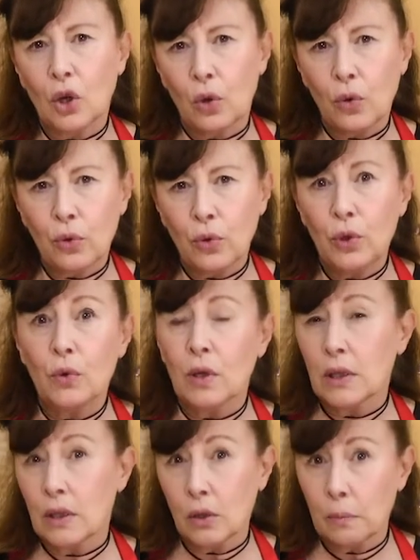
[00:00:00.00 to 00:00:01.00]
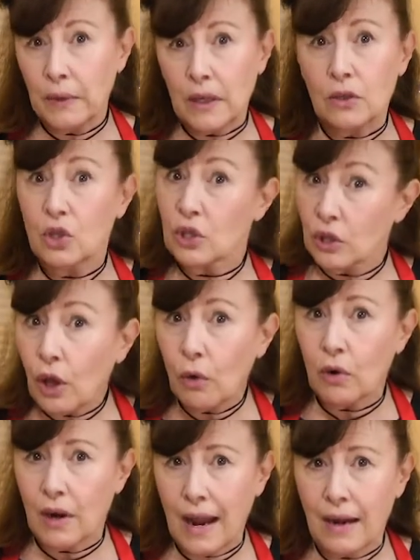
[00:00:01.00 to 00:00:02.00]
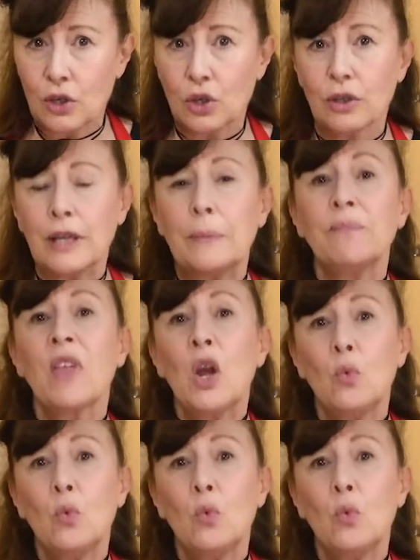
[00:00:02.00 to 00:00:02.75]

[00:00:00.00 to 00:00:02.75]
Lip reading: go through you a little bit slower, actually,